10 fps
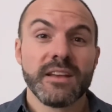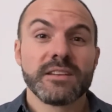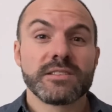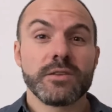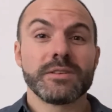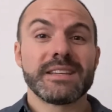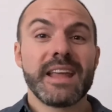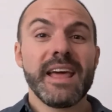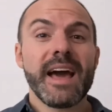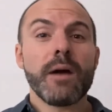So
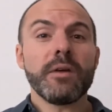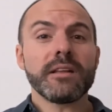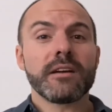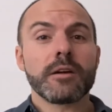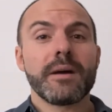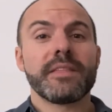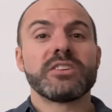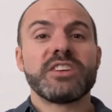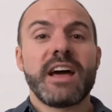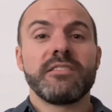today I want to talk about the
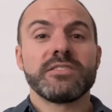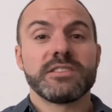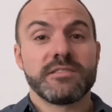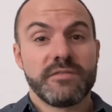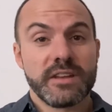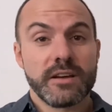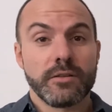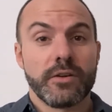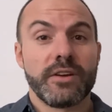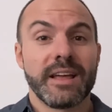challenges of video
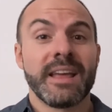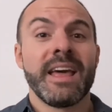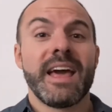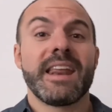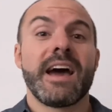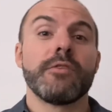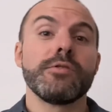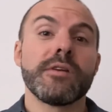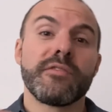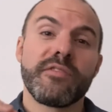learning and how
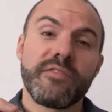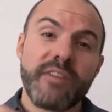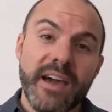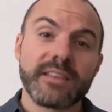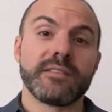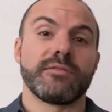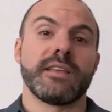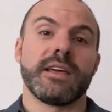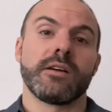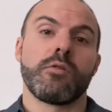to
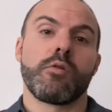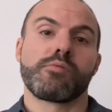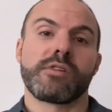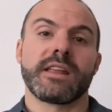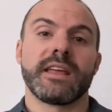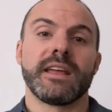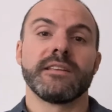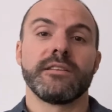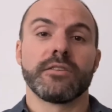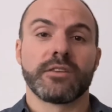effectively incorporate it
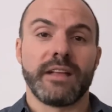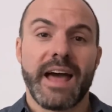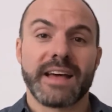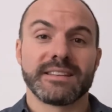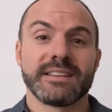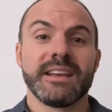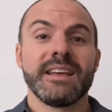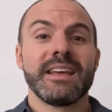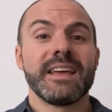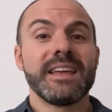into your class
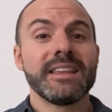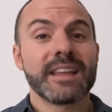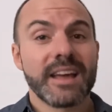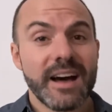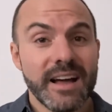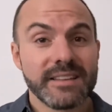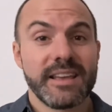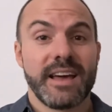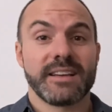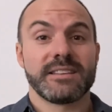in the
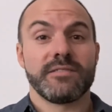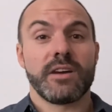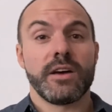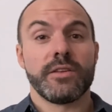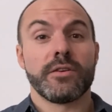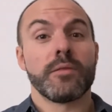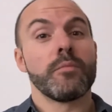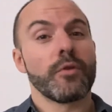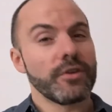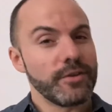context of other
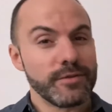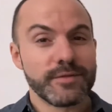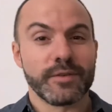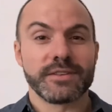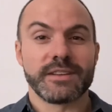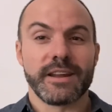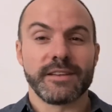more useful study